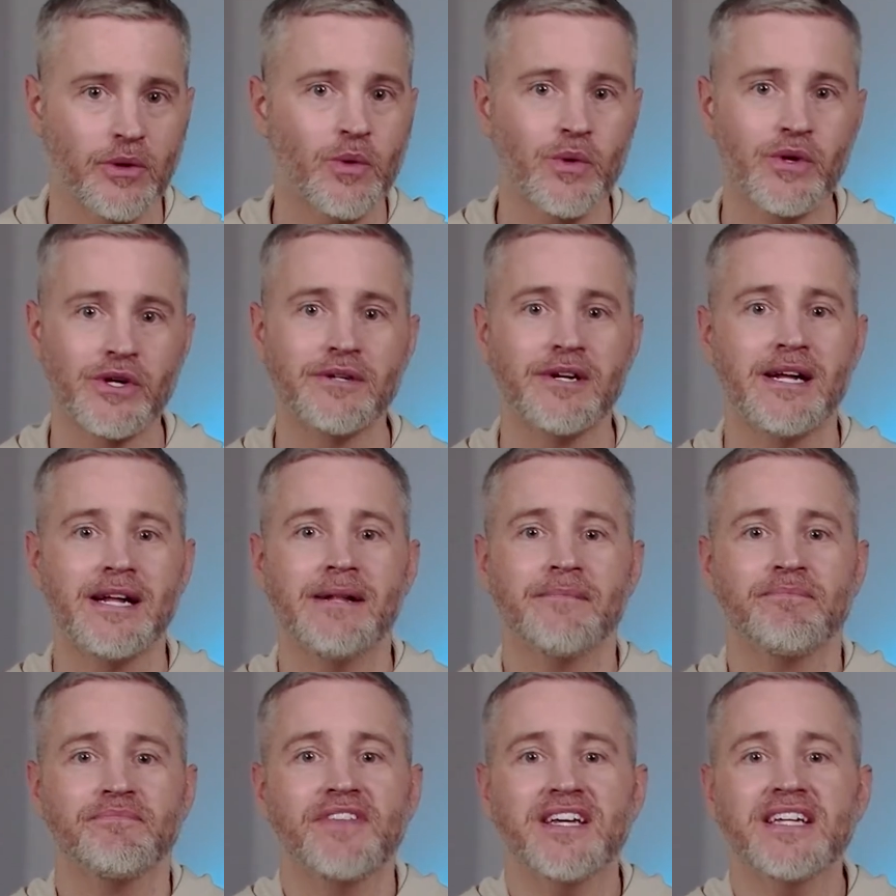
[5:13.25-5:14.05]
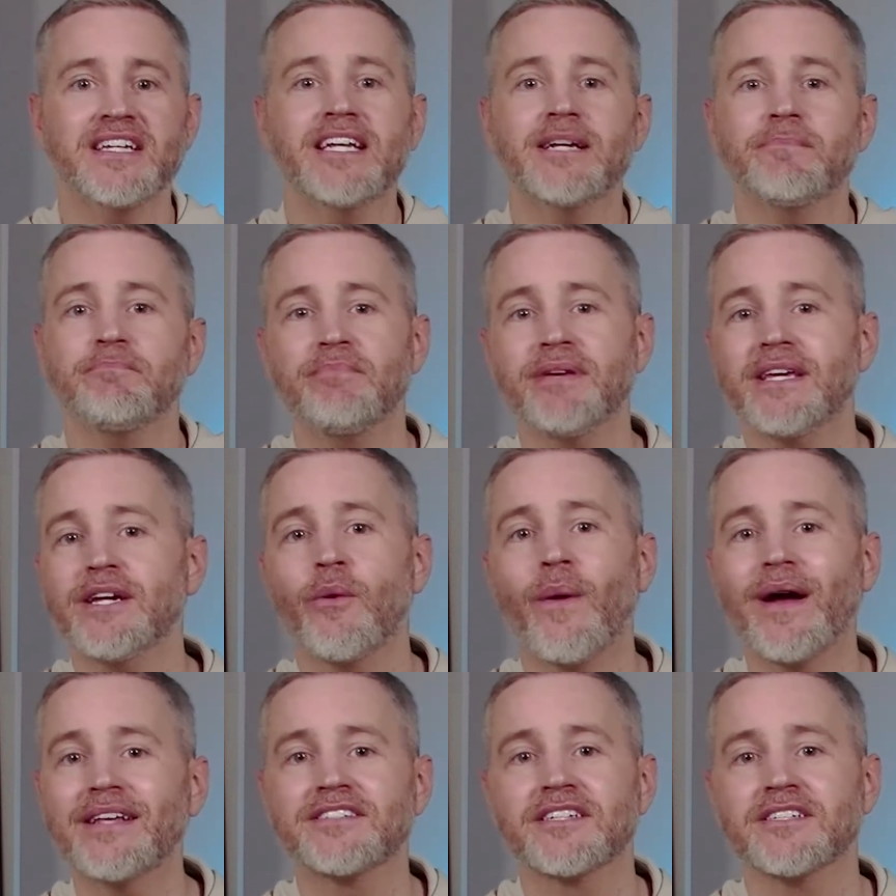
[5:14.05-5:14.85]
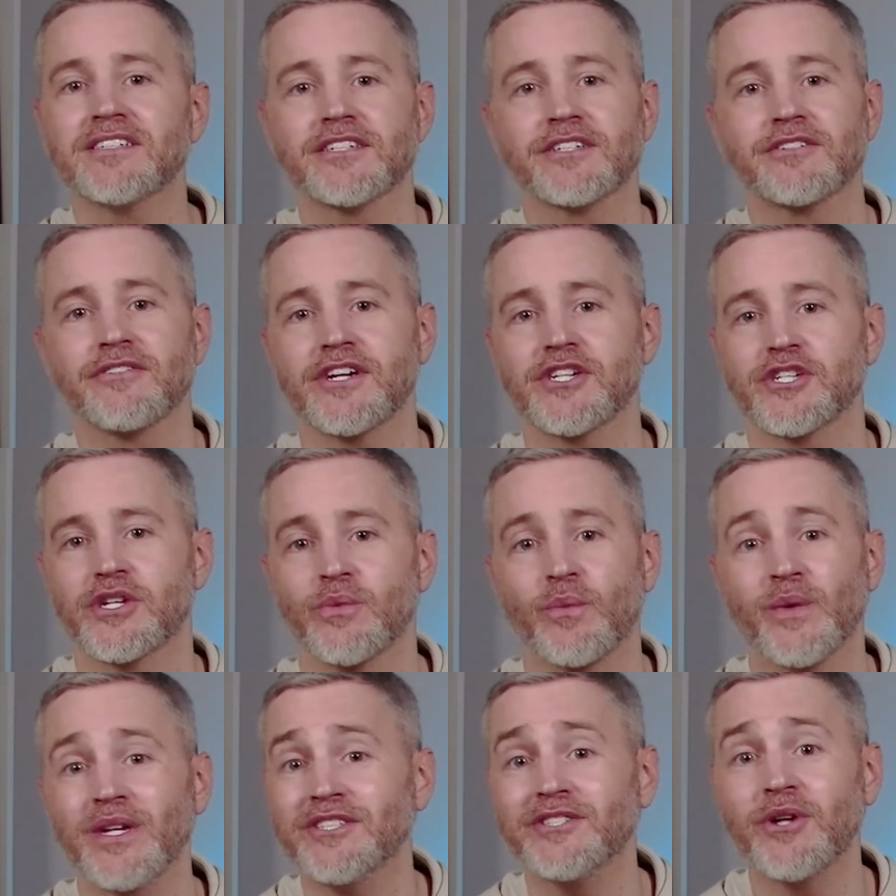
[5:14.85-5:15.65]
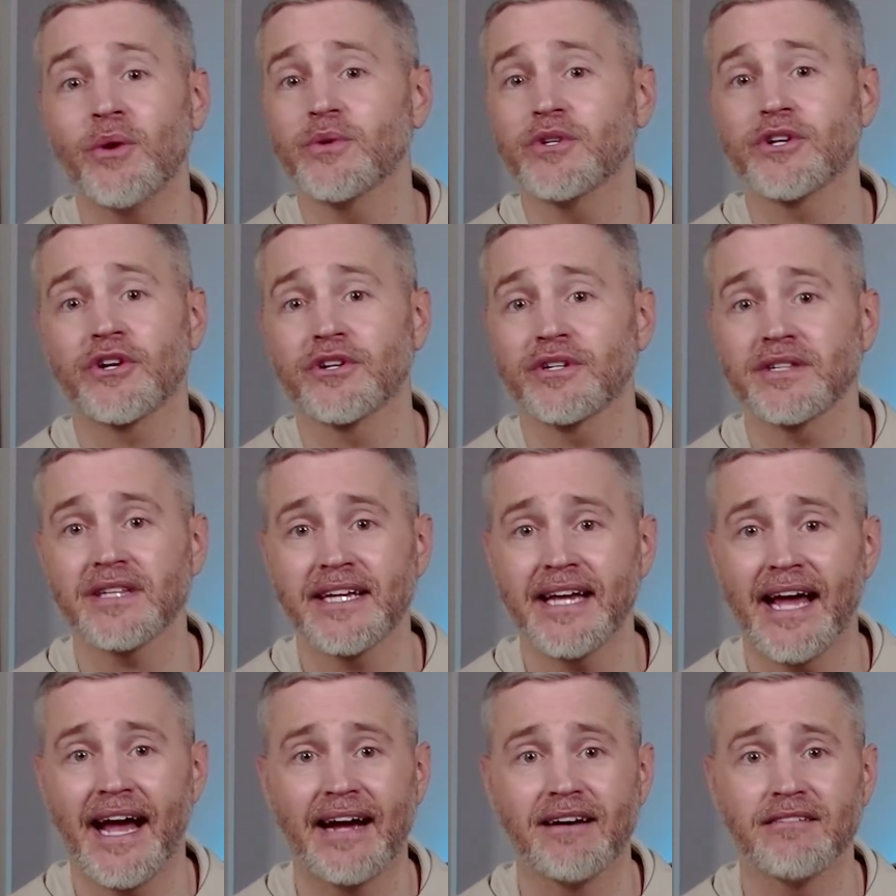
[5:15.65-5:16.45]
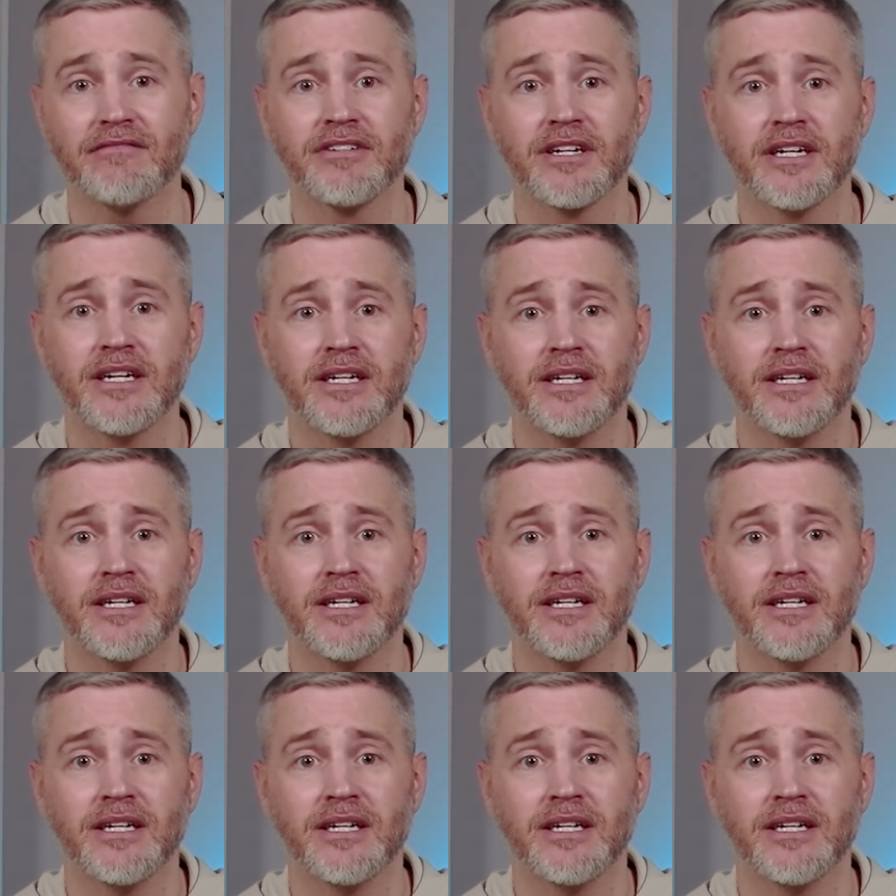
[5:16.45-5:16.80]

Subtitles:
or they need a POS integration we don't currently have,